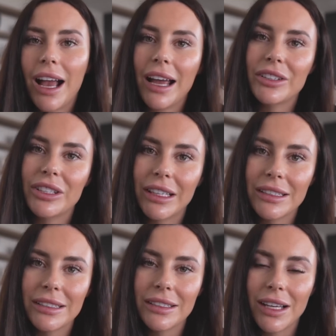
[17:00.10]
guy she
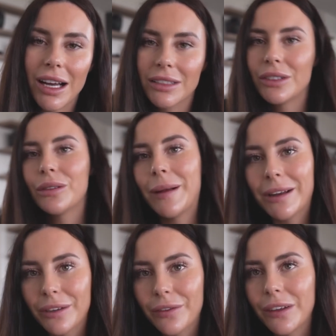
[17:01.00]
gets to talk to
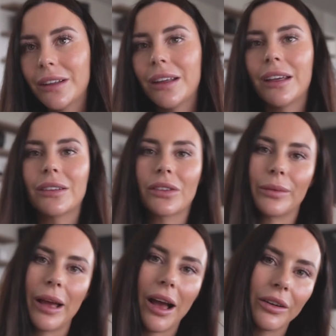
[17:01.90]
about her feelings or
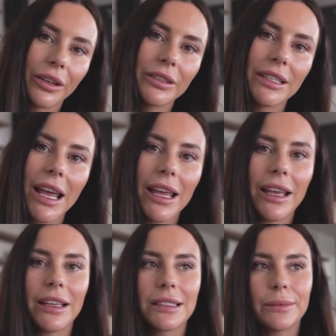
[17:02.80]
how her
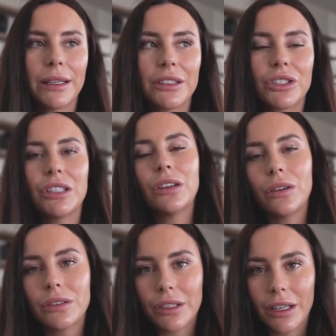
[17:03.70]
day is because she
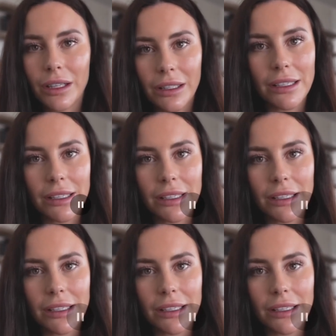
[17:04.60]
knows you're gonna listen.